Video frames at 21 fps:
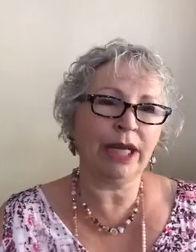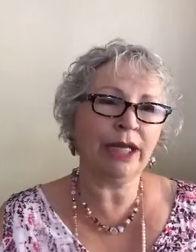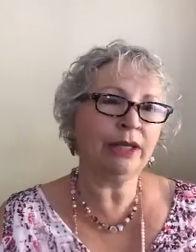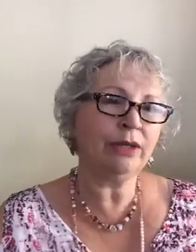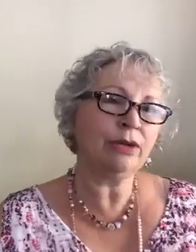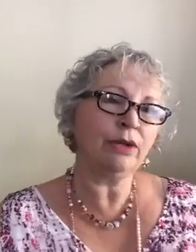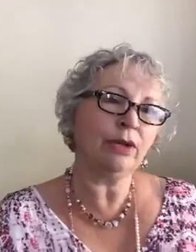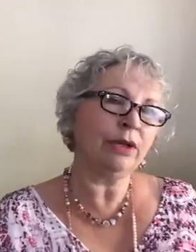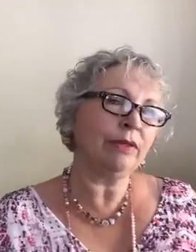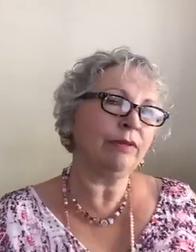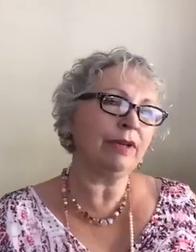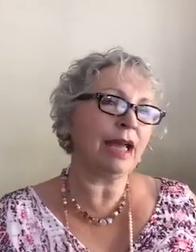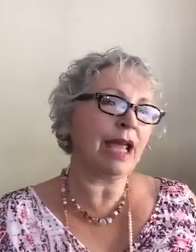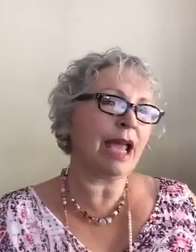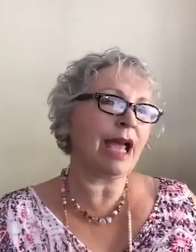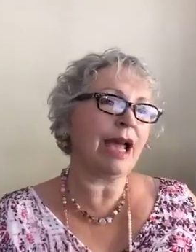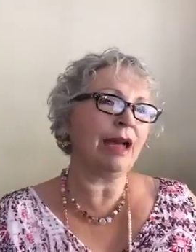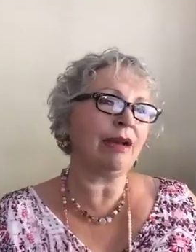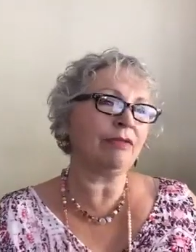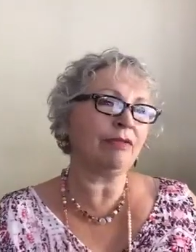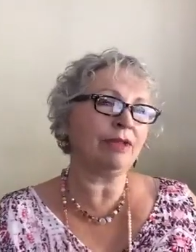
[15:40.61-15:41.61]
And you don't even
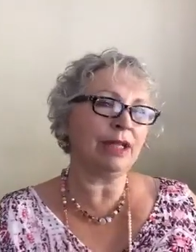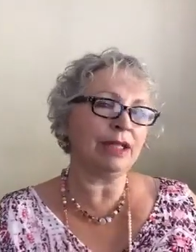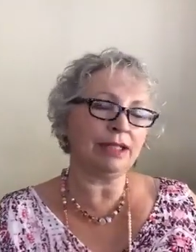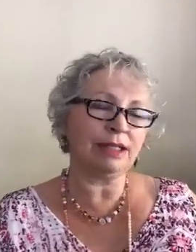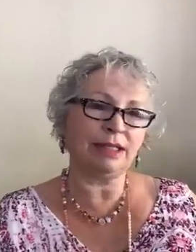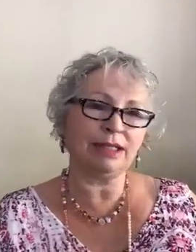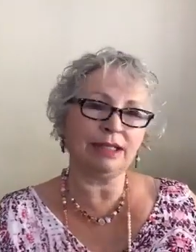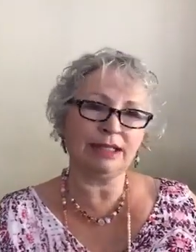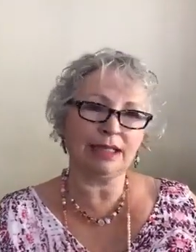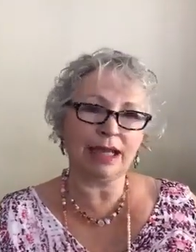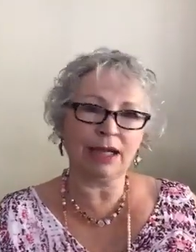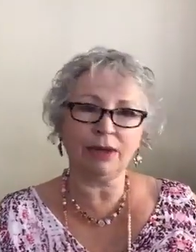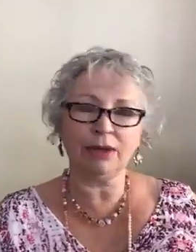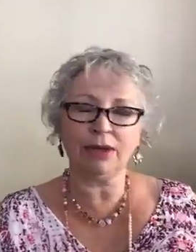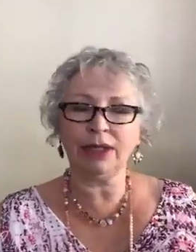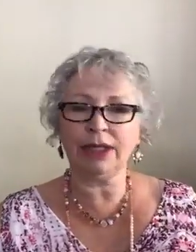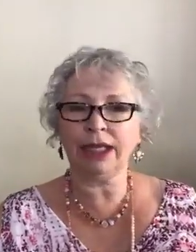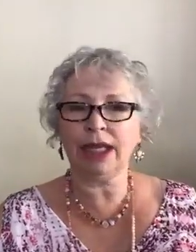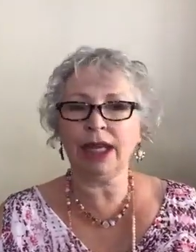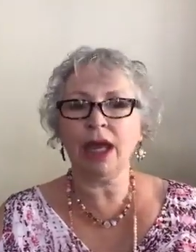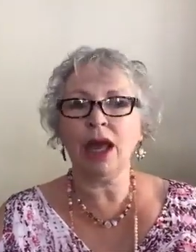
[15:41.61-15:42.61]
have
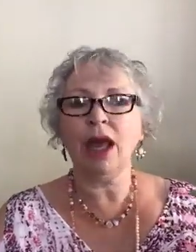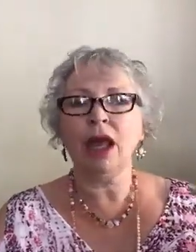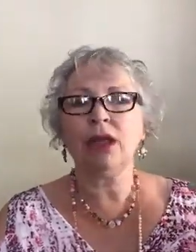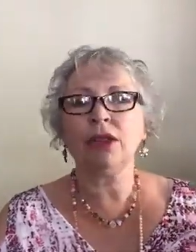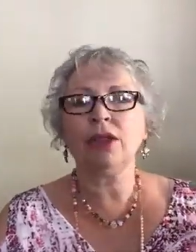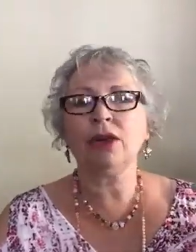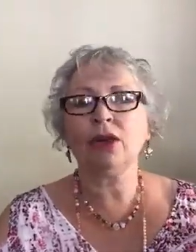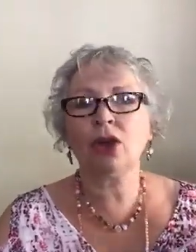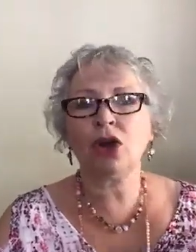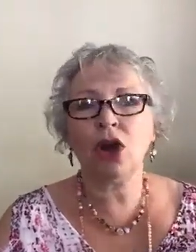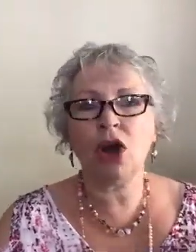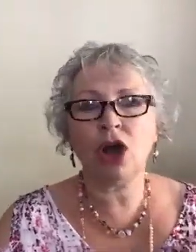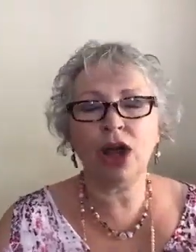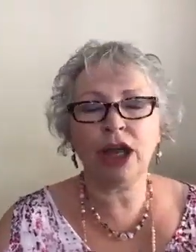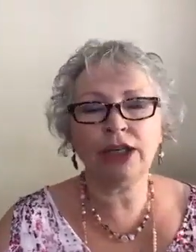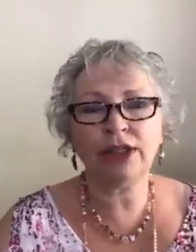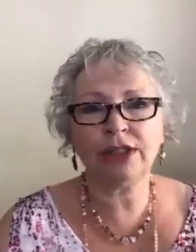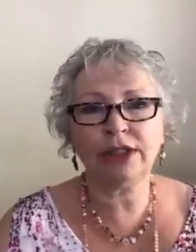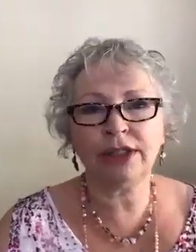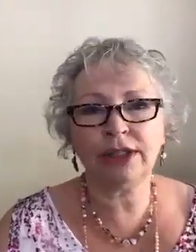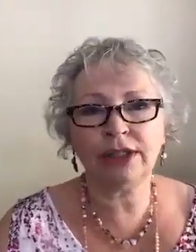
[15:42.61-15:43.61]
necessarily the
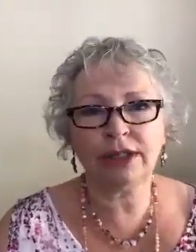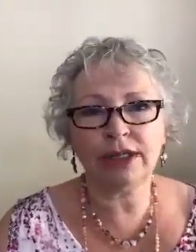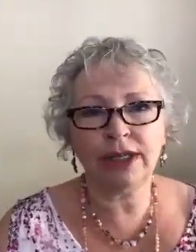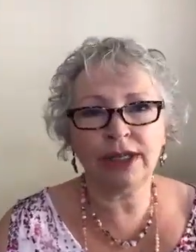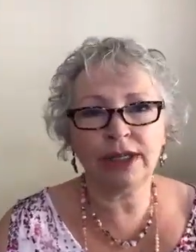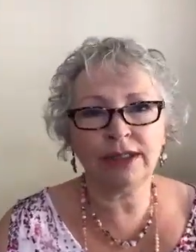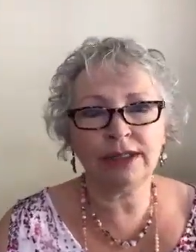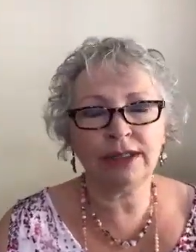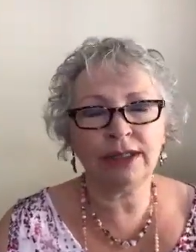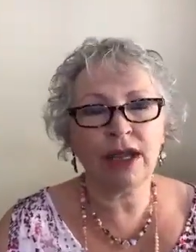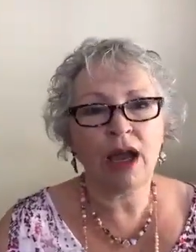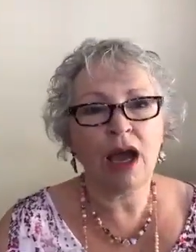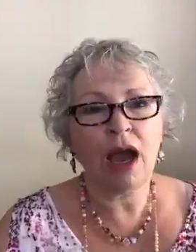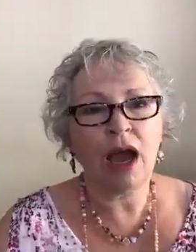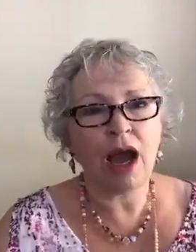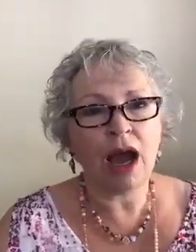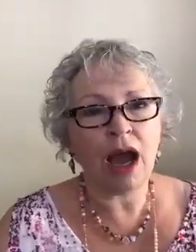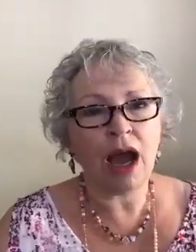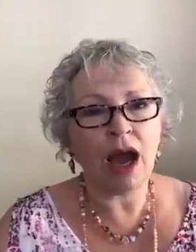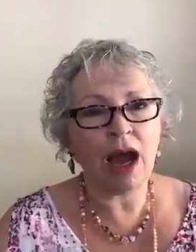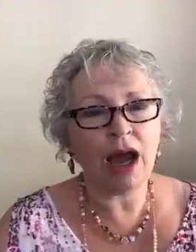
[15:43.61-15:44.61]
consciousness
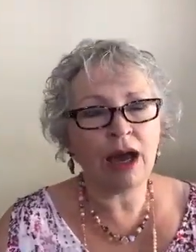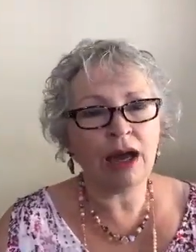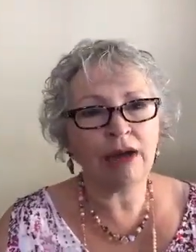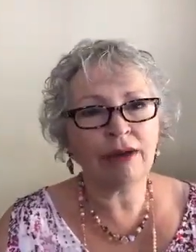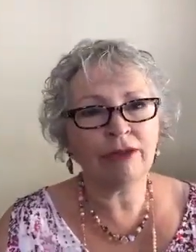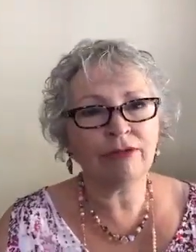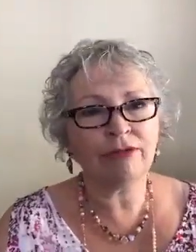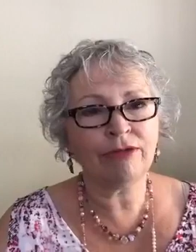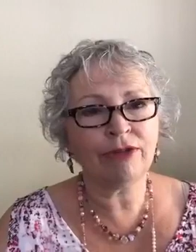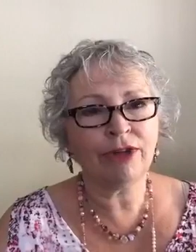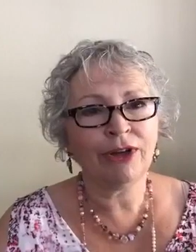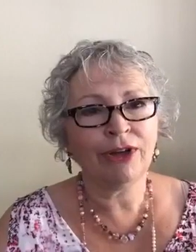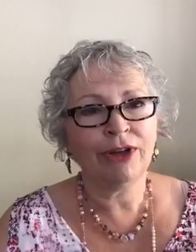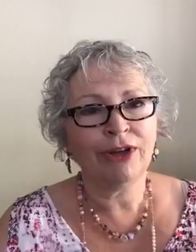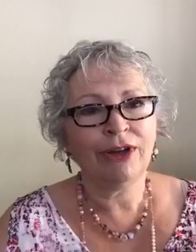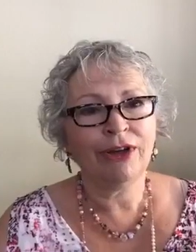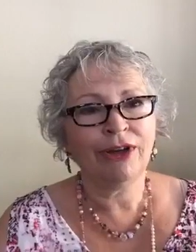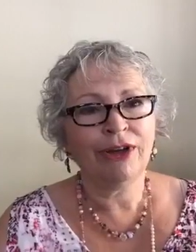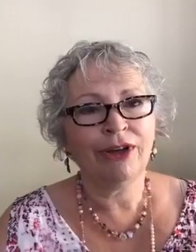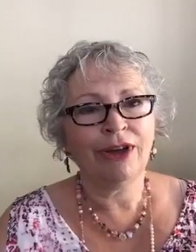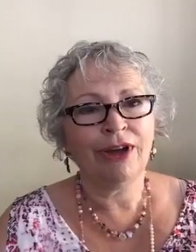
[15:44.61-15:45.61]
of
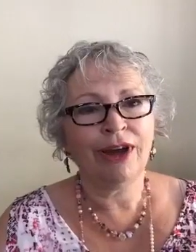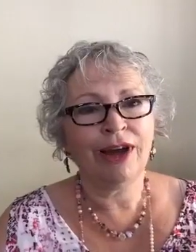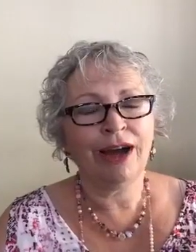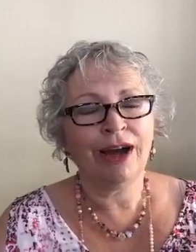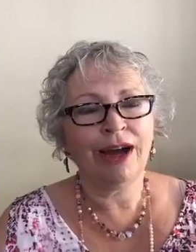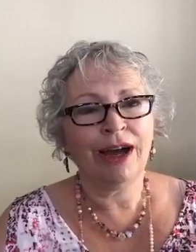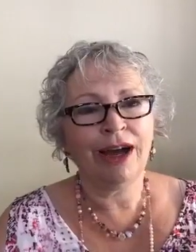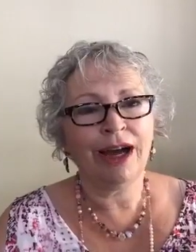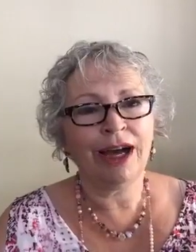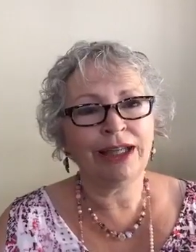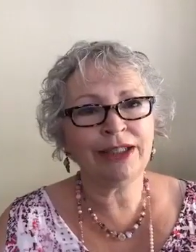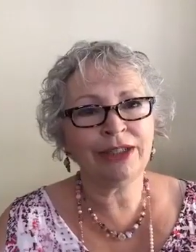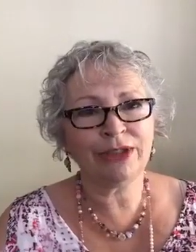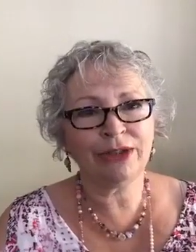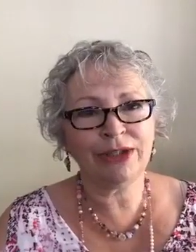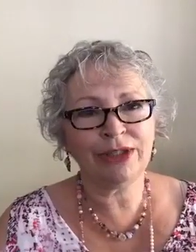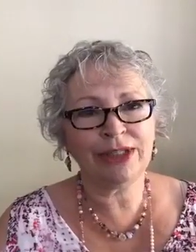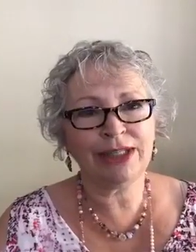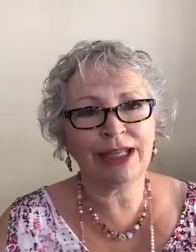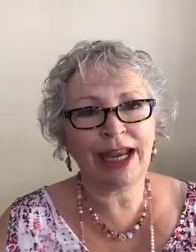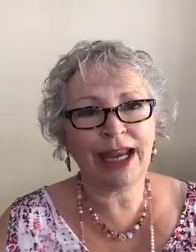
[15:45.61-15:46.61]

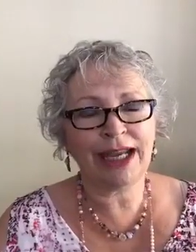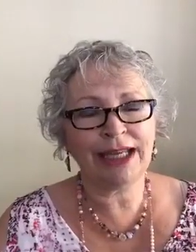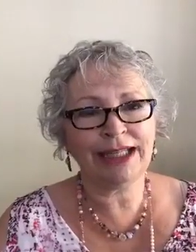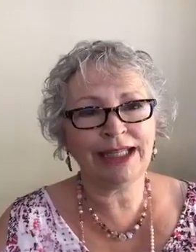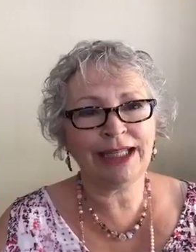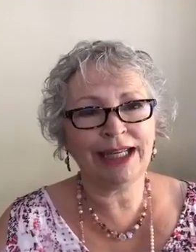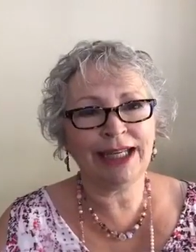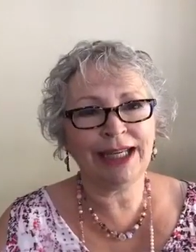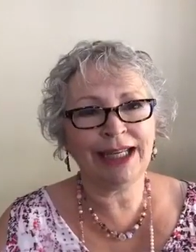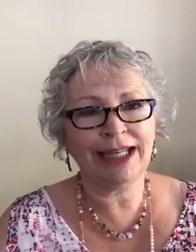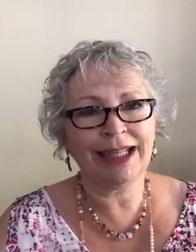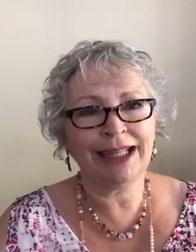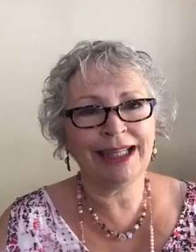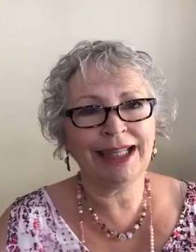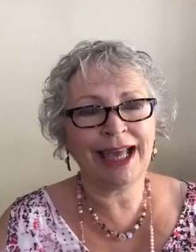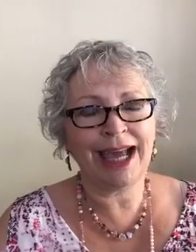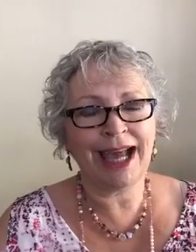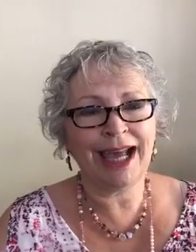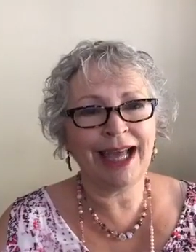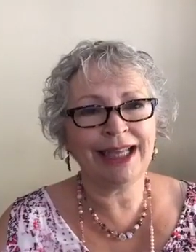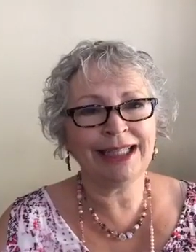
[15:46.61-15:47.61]
understanding
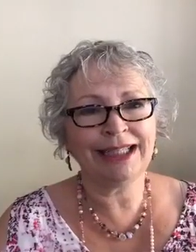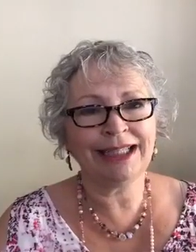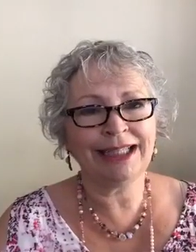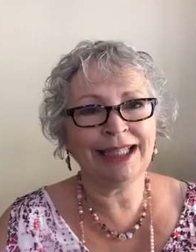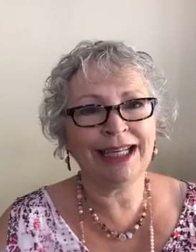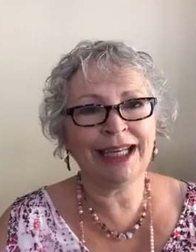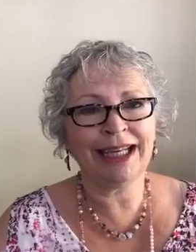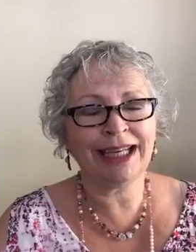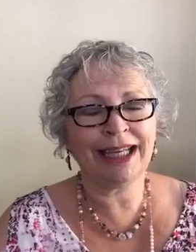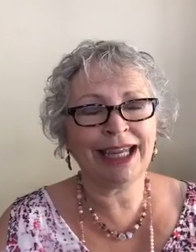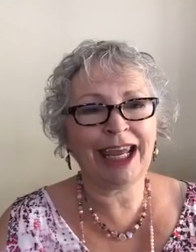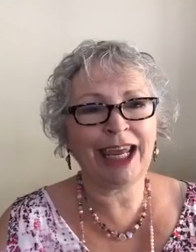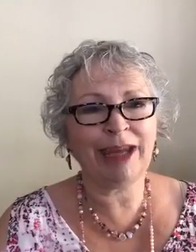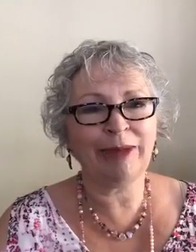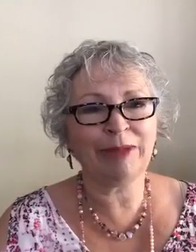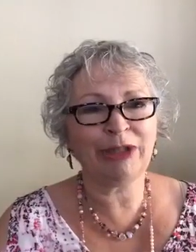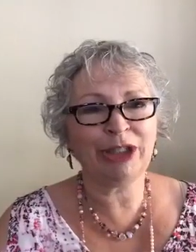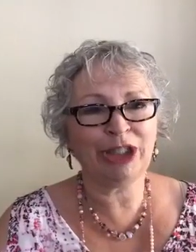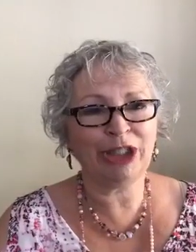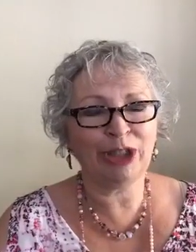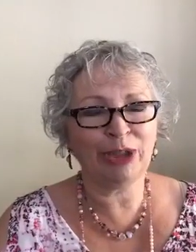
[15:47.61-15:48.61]
that it
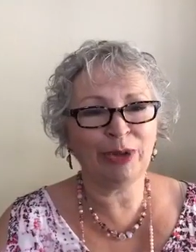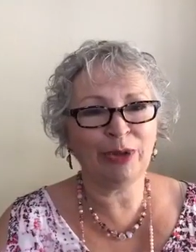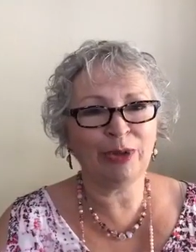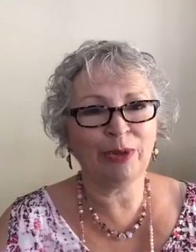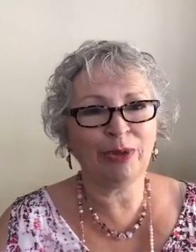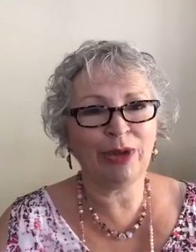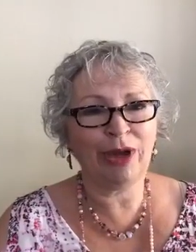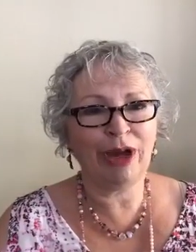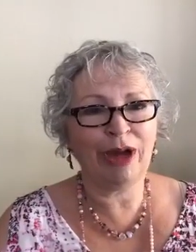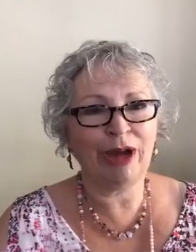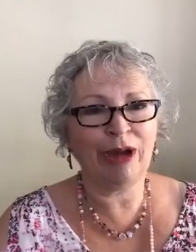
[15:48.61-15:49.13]
came to you,